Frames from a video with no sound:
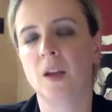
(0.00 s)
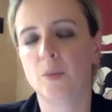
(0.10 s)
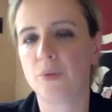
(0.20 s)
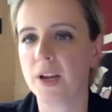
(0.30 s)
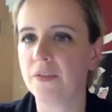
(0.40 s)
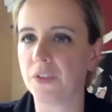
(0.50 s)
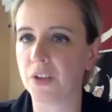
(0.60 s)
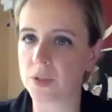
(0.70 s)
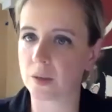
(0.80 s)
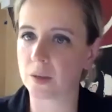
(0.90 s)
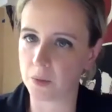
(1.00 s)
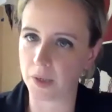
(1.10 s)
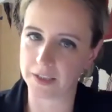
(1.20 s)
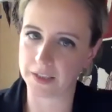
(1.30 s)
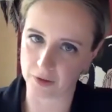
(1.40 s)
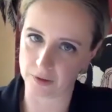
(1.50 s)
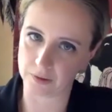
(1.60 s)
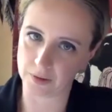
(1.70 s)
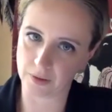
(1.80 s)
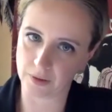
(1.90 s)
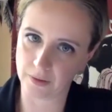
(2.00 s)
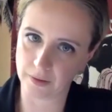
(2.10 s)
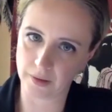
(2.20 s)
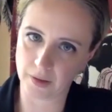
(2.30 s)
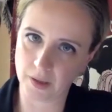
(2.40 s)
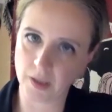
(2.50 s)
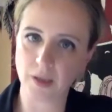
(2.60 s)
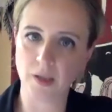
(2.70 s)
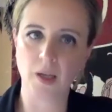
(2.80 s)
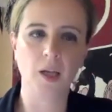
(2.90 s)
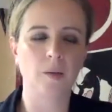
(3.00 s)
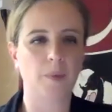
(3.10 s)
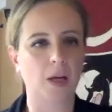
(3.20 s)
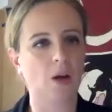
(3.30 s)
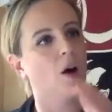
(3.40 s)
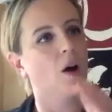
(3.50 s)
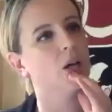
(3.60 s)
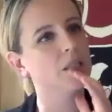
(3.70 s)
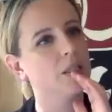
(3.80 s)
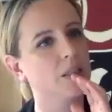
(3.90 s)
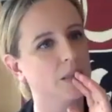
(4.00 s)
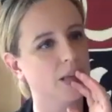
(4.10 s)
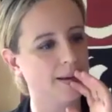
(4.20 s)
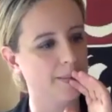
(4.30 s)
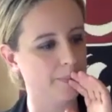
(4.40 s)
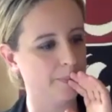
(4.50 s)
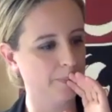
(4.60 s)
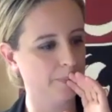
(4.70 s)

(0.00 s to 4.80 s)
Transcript: previews can be quite difficult because um,